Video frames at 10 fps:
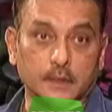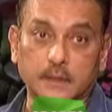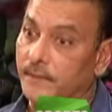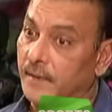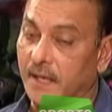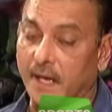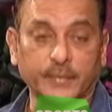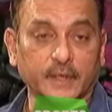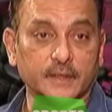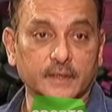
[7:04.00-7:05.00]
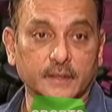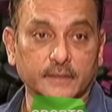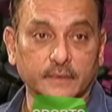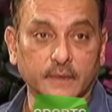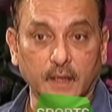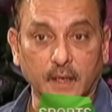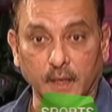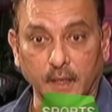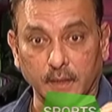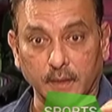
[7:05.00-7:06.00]
It's a very happy disease.
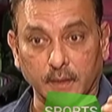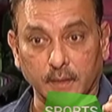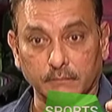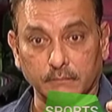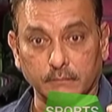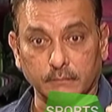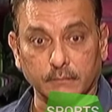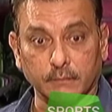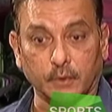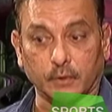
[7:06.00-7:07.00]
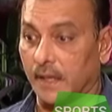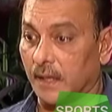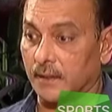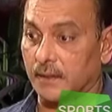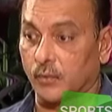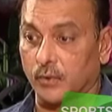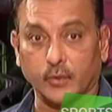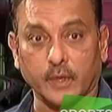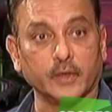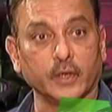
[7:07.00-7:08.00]
And, uh, you know, the others want
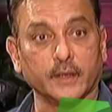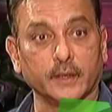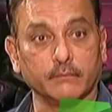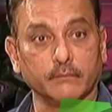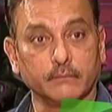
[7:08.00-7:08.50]
to emulate him.